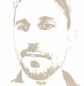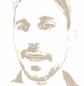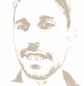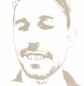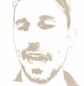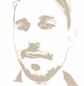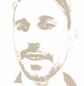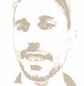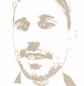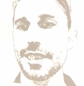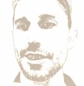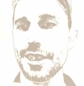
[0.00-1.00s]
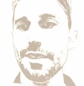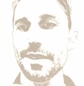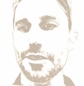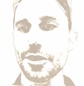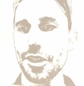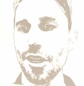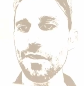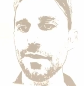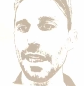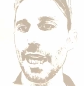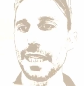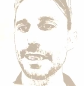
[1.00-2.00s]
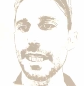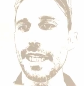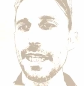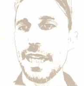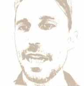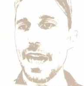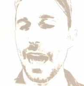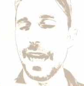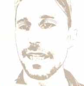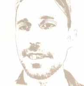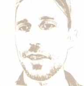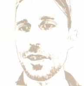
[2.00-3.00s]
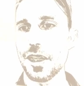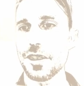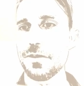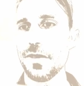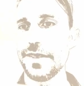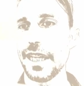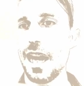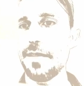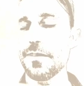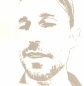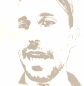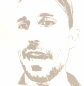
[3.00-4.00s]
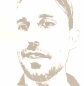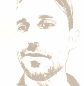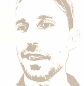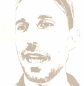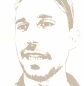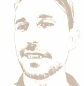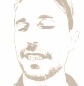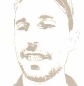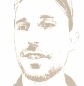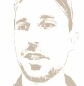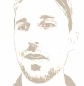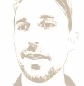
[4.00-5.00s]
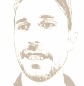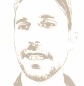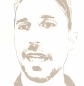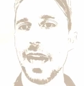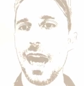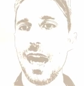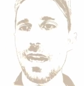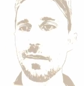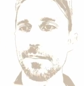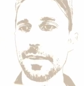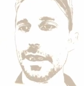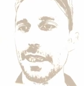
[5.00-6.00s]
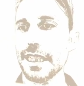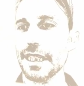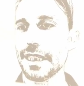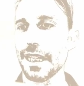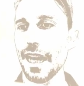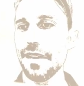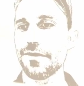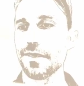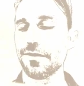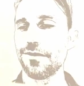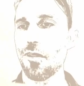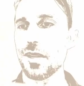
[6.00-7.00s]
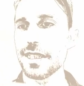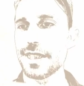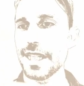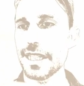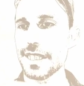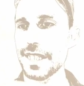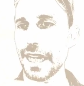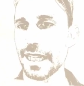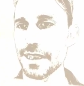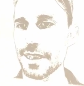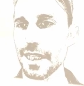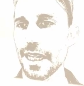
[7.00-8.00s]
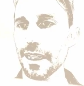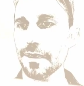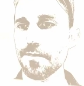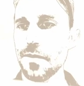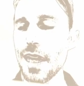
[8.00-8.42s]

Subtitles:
And by the time he gets to 0, there's no velocity. And as he starts moving upward, now the velocity's going up. Okay, from 4 to 6 seconds there.